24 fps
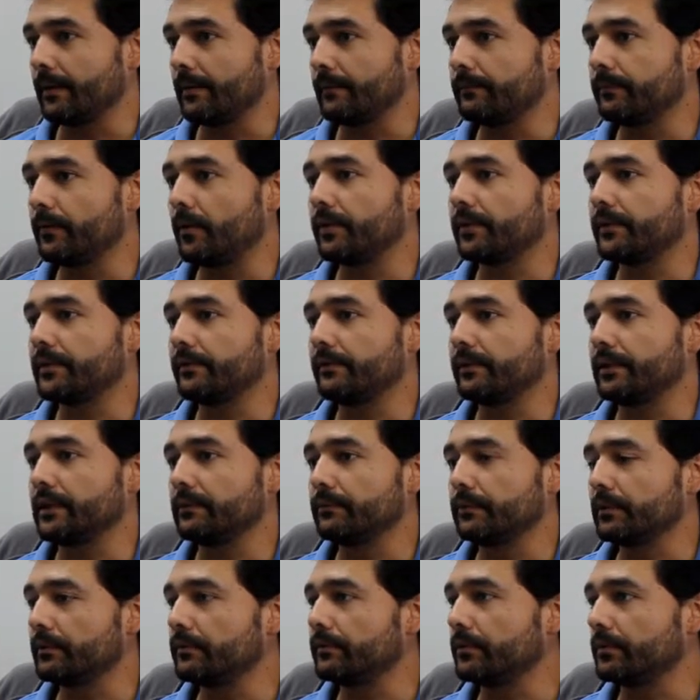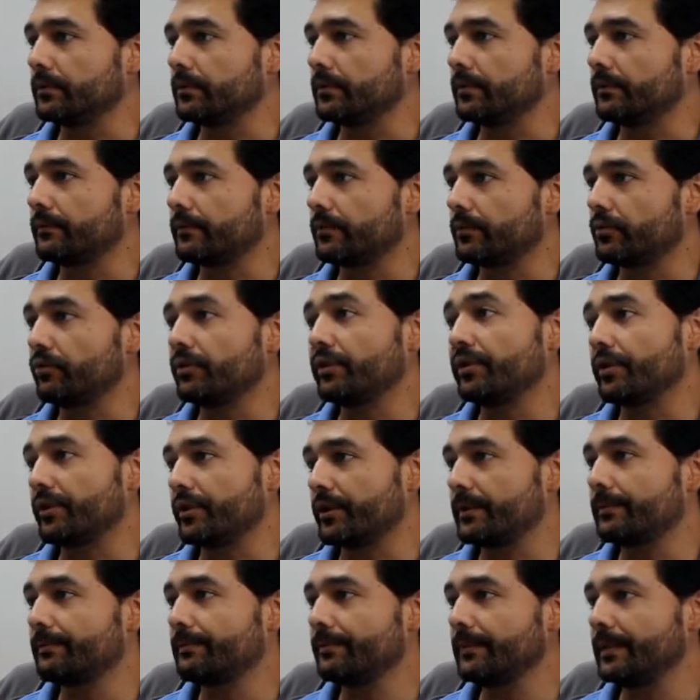funds available for
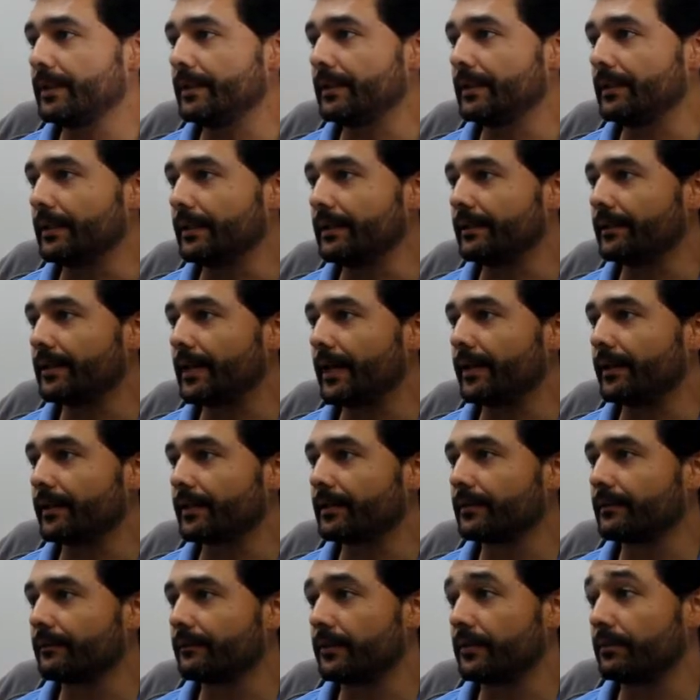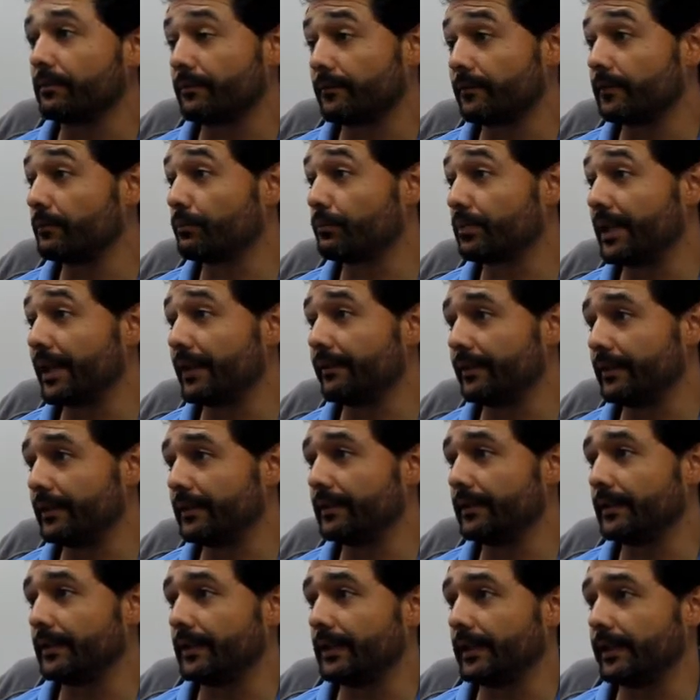research in science from
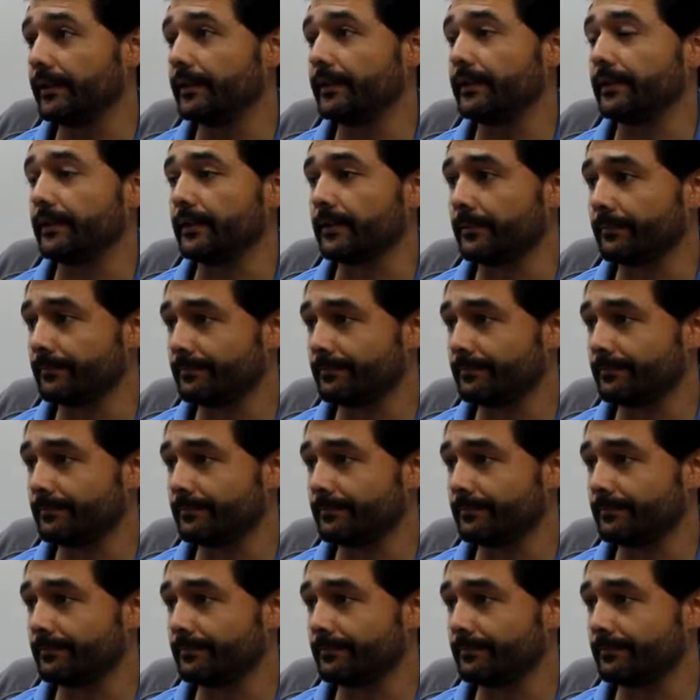private entities.